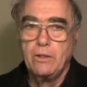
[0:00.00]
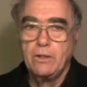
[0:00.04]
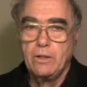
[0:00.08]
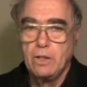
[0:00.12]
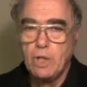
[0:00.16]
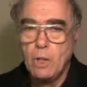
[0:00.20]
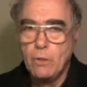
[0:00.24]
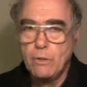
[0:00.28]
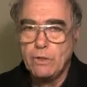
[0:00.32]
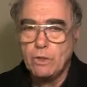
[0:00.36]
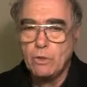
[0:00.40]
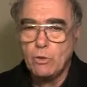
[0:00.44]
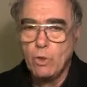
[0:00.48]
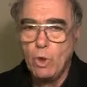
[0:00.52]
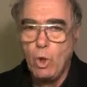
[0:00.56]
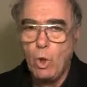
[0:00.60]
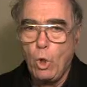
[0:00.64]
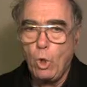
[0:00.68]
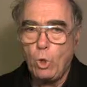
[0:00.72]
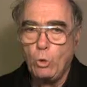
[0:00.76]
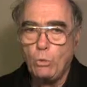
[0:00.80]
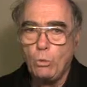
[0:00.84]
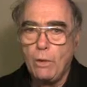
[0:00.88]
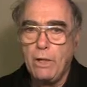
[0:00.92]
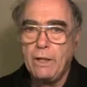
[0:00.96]
Go into the
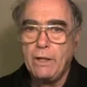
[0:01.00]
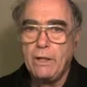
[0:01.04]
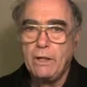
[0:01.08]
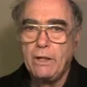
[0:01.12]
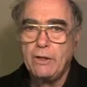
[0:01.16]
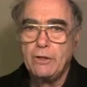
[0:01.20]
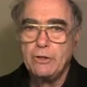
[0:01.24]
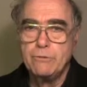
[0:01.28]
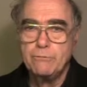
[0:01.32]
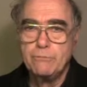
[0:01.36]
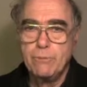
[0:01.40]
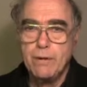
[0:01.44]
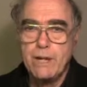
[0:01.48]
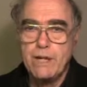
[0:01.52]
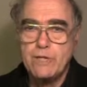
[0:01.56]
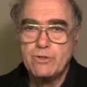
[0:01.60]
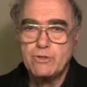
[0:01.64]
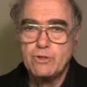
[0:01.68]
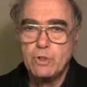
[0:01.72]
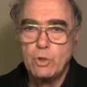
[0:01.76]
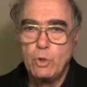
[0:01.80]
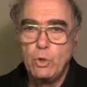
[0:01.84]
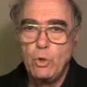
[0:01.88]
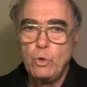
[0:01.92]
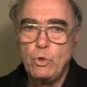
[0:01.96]
whole world and preach
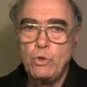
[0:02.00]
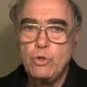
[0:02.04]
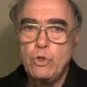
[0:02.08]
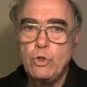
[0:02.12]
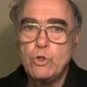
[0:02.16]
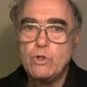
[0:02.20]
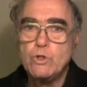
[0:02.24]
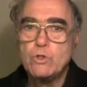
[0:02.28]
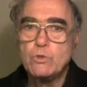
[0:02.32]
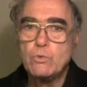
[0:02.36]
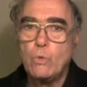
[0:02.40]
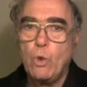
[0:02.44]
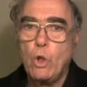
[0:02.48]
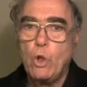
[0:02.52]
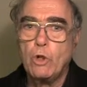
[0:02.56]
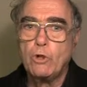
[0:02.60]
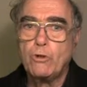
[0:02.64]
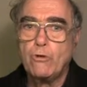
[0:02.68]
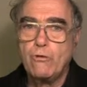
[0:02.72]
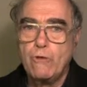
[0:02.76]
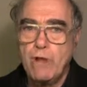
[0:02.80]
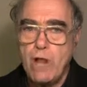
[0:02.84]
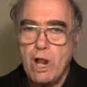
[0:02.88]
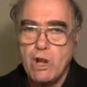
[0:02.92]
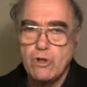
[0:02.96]
the good news to all
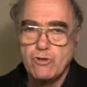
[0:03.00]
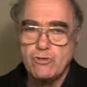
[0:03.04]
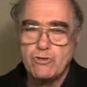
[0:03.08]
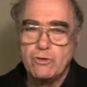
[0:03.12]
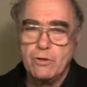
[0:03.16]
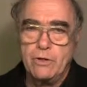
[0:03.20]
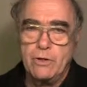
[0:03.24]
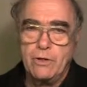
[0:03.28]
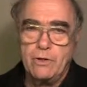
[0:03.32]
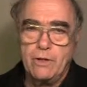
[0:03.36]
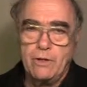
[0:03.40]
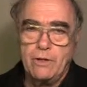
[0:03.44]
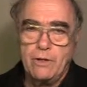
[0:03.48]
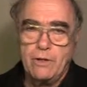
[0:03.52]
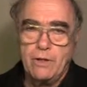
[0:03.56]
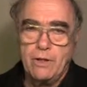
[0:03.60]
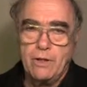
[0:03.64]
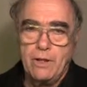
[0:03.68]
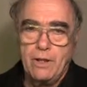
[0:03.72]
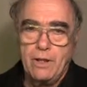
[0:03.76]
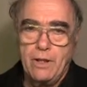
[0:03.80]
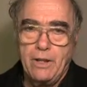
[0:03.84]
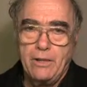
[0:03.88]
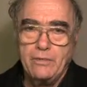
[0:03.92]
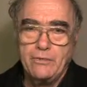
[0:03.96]
creation,
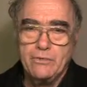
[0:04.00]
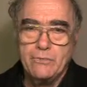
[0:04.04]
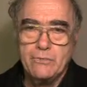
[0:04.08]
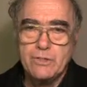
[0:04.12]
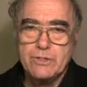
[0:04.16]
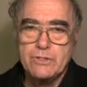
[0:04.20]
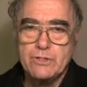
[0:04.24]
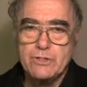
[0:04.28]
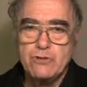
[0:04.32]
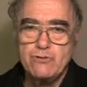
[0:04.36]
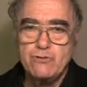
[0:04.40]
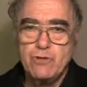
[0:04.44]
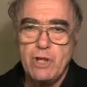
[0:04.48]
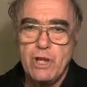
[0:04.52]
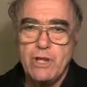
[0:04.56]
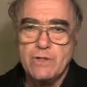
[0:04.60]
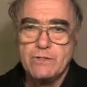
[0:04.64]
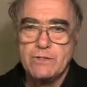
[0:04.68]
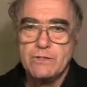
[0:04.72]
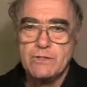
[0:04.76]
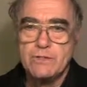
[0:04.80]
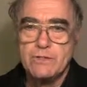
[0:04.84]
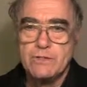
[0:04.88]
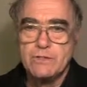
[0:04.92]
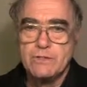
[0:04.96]
the risen
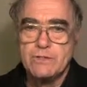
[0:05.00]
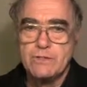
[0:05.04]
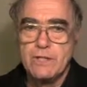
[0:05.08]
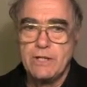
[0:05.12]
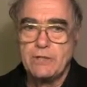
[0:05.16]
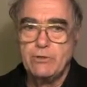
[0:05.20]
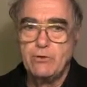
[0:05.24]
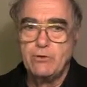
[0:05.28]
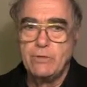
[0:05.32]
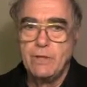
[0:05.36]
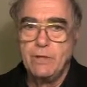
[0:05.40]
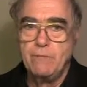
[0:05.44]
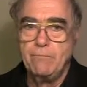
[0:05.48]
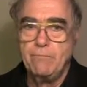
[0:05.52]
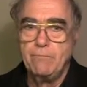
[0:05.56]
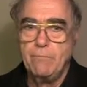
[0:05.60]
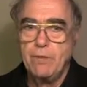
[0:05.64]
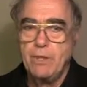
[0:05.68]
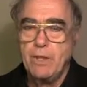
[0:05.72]
Jesus had said to them.